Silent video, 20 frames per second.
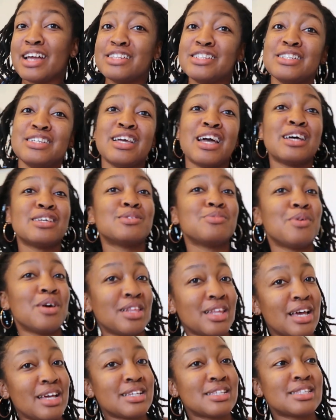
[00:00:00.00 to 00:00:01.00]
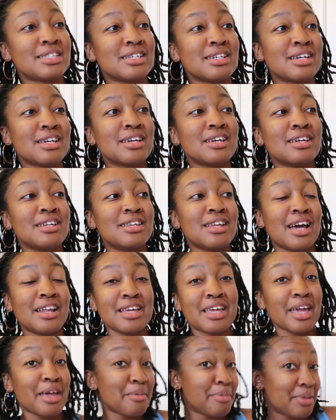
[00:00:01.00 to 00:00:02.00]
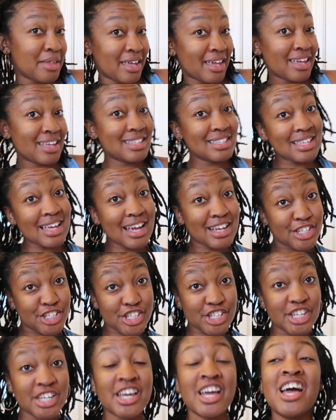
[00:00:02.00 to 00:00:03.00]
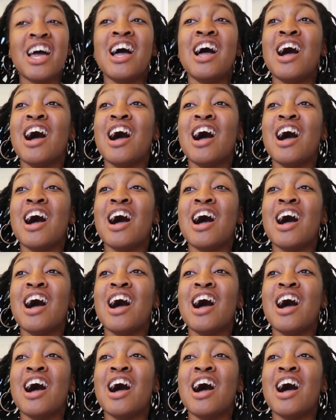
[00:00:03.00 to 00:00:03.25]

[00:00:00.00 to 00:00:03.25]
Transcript: IG as well as the KnottyKay Plans IG.